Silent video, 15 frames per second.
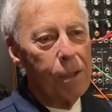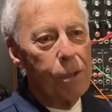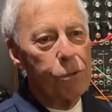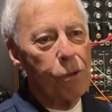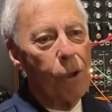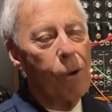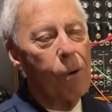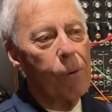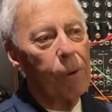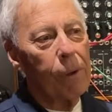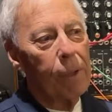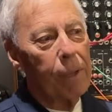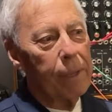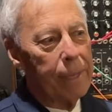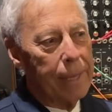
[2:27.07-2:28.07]
So
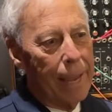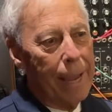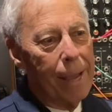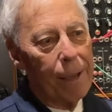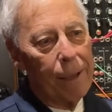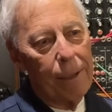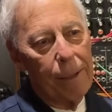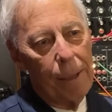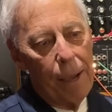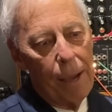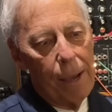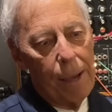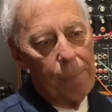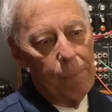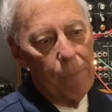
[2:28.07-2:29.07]
yeah,
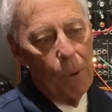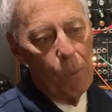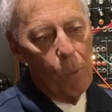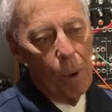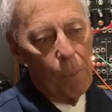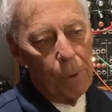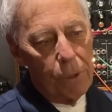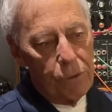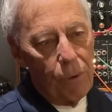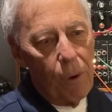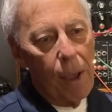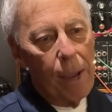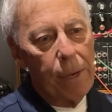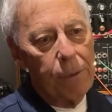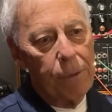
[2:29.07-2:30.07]
um, what we're
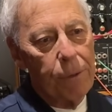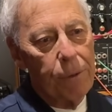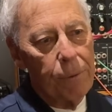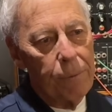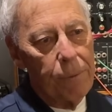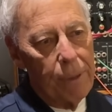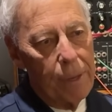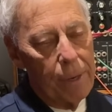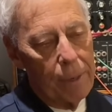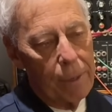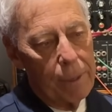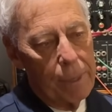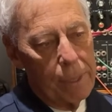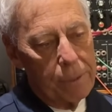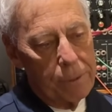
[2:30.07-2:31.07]
trying to do
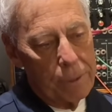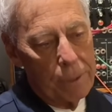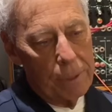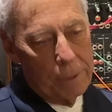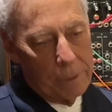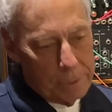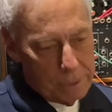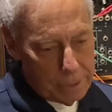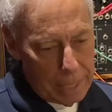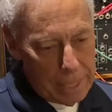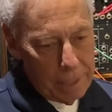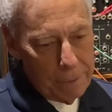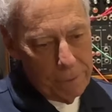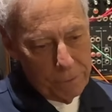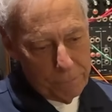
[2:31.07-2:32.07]
there is
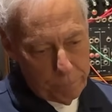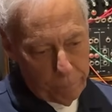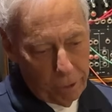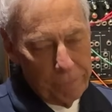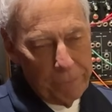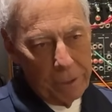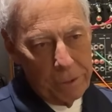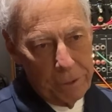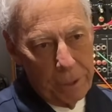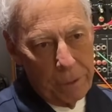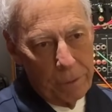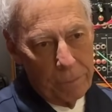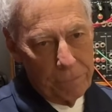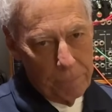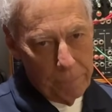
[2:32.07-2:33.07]
take this perfect
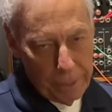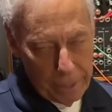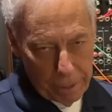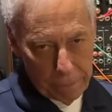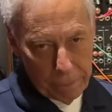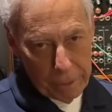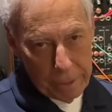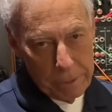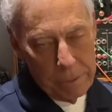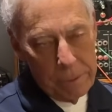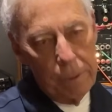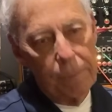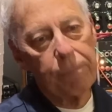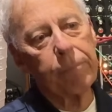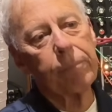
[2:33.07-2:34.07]
signal from the AirLens,
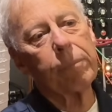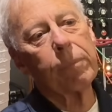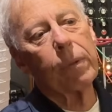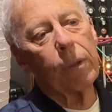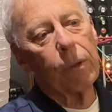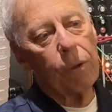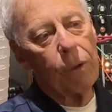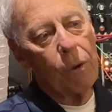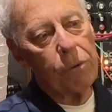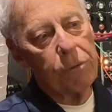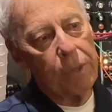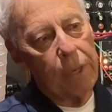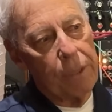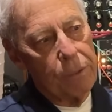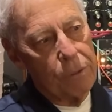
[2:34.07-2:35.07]
goes
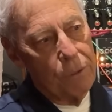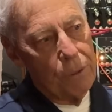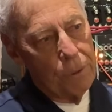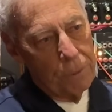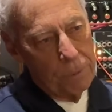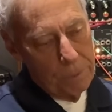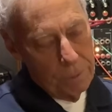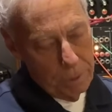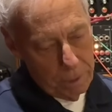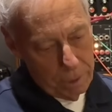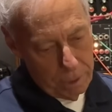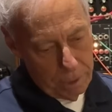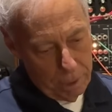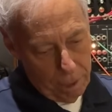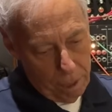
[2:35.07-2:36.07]
into
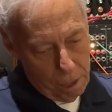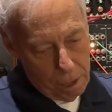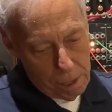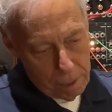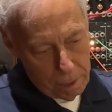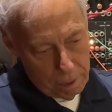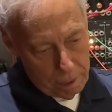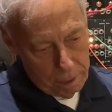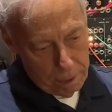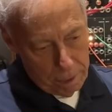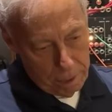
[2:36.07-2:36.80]
our